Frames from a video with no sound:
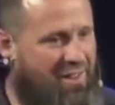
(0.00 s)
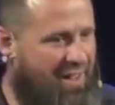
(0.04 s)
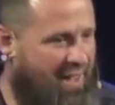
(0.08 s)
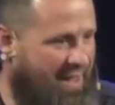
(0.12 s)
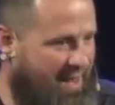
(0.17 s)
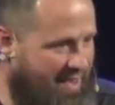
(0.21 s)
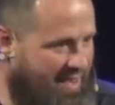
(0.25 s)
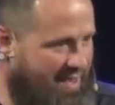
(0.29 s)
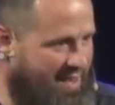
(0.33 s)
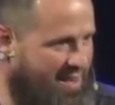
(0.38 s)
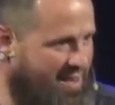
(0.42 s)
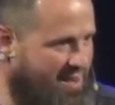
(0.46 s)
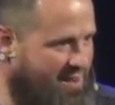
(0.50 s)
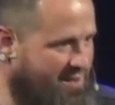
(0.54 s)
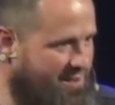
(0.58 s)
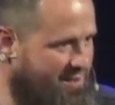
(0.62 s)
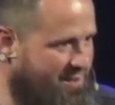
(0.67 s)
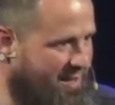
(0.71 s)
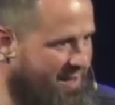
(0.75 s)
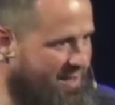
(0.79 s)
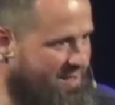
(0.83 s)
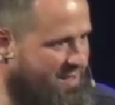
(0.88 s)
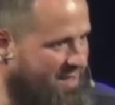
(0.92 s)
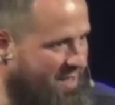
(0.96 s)
young
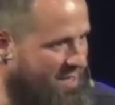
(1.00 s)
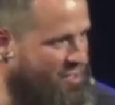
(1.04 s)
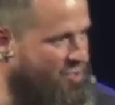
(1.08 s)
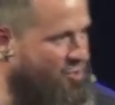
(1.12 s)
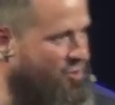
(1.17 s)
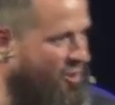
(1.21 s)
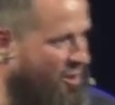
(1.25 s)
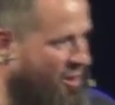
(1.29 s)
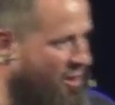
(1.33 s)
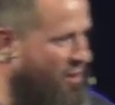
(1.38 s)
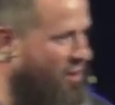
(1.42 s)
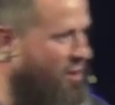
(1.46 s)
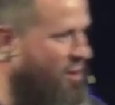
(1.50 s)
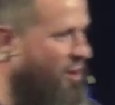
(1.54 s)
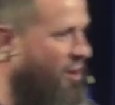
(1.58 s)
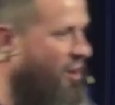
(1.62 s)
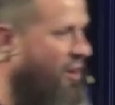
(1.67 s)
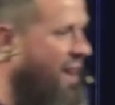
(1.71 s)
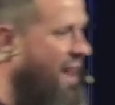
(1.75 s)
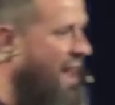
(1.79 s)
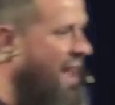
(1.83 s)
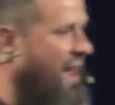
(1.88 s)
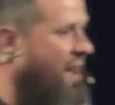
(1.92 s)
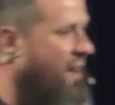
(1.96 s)
lady as they
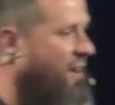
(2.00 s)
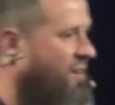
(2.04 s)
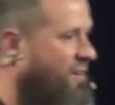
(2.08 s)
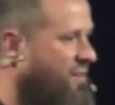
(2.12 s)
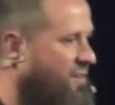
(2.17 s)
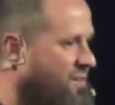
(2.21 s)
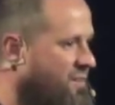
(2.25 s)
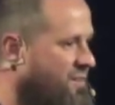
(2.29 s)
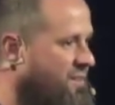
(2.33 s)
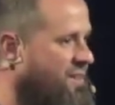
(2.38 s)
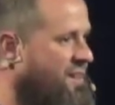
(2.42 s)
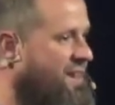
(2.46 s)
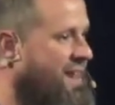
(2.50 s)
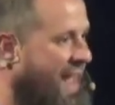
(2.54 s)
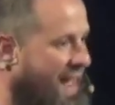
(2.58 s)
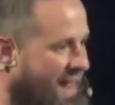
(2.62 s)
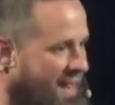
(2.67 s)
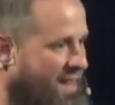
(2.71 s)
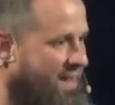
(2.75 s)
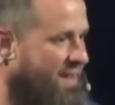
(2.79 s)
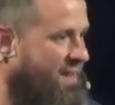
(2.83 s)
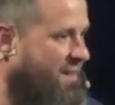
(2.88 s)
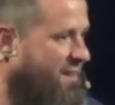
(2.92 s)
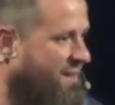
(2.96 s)
drug her out
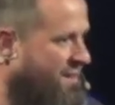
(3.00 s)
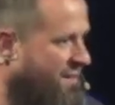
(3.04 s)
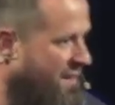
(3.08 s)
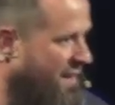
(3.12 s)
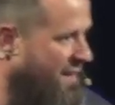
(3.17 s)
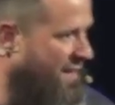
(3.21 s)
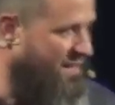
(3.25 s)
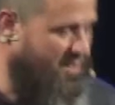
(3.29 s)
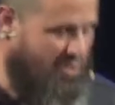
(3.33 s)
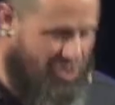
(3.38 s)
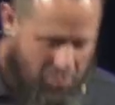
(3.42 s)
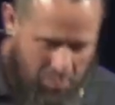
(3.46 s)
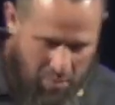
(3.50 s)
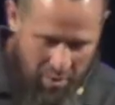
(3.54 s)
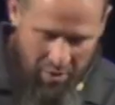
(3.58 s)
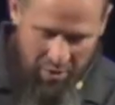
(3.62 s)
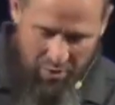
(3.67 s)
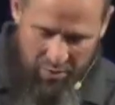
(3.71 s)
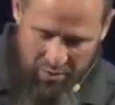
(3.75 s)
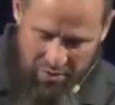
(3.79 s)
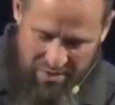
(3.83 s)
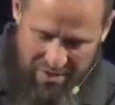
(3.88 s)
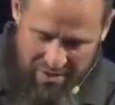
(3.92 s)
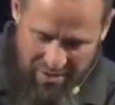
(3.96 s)
naked and
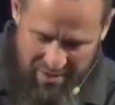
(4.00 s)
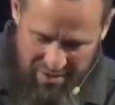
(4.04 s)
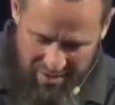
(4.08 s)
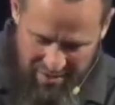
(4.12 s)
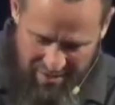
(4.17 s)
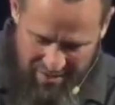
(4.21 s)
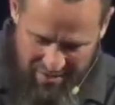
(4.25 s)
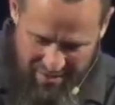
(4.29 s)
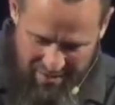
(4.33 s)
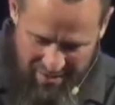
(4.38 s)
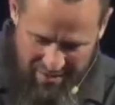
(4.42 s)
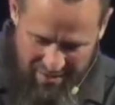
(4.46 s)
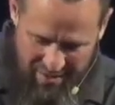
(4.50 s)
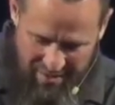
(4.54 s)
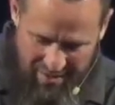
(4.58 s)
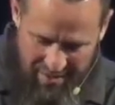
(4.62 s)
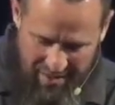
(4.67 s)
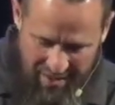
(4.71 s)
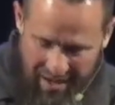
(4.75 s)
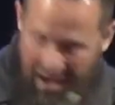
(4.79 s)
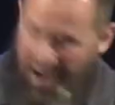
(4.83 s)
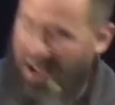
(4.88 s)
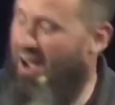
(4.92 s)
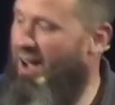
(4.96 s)
exposed,
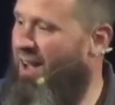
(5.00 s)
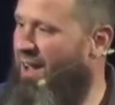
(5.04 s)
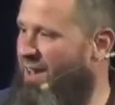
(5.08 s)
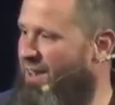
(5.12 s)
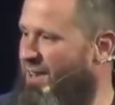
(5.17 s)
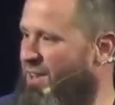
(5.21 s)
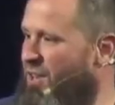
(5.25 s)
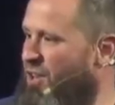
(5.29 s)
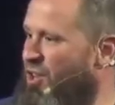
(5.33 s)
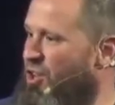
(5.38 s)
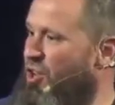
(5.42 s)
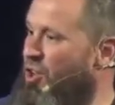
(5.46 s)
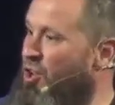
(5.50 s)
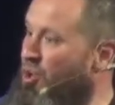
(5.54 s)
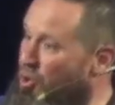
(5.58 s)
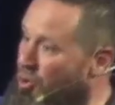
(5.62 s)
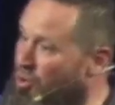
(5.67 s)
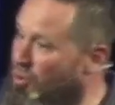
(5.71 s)
God